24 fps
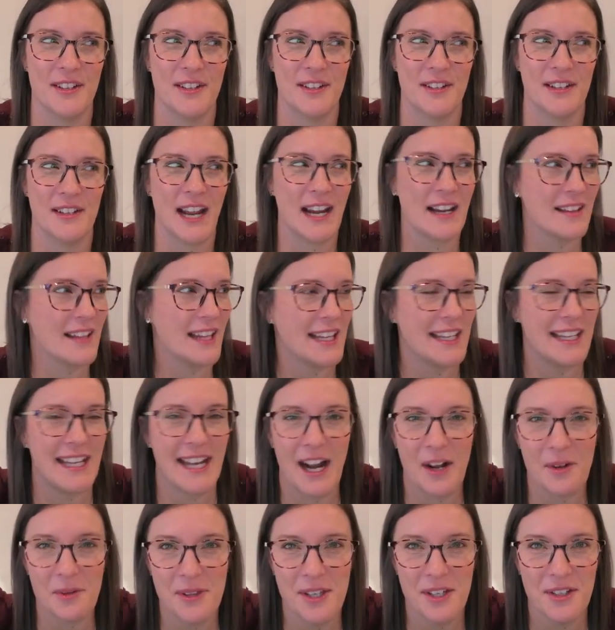kinda like, "Get
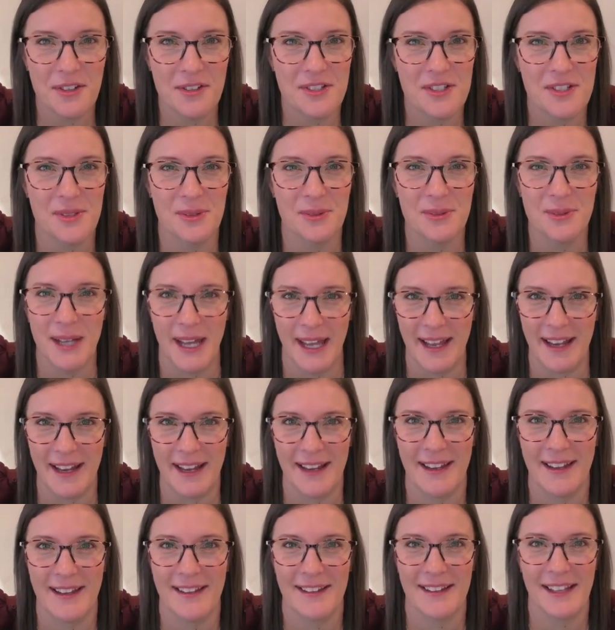out there and do it.
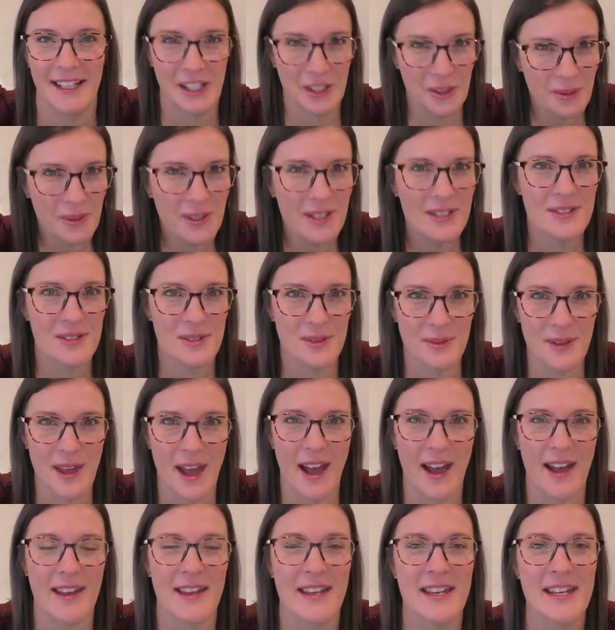Like, you can do
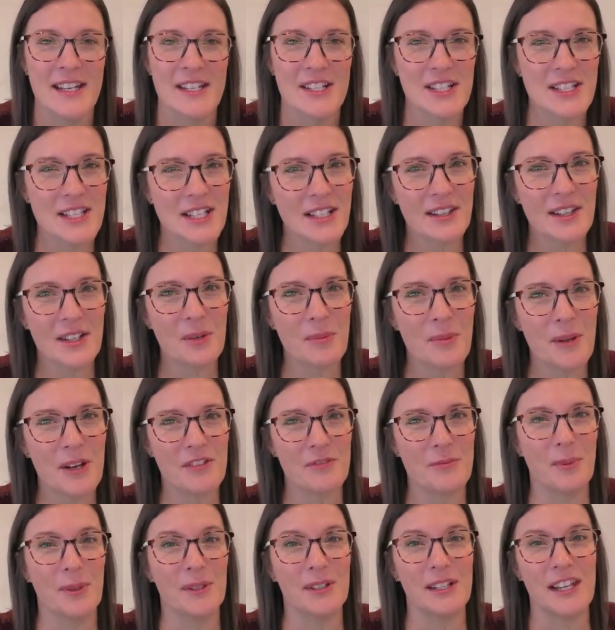that." Just a little bit of
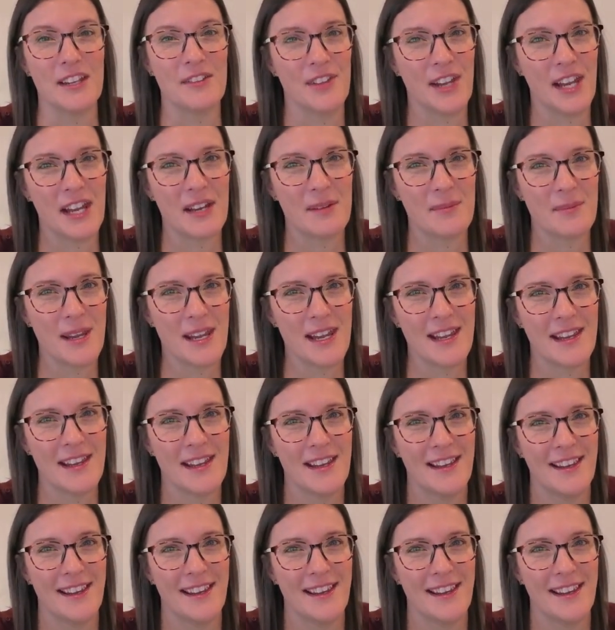believing in me.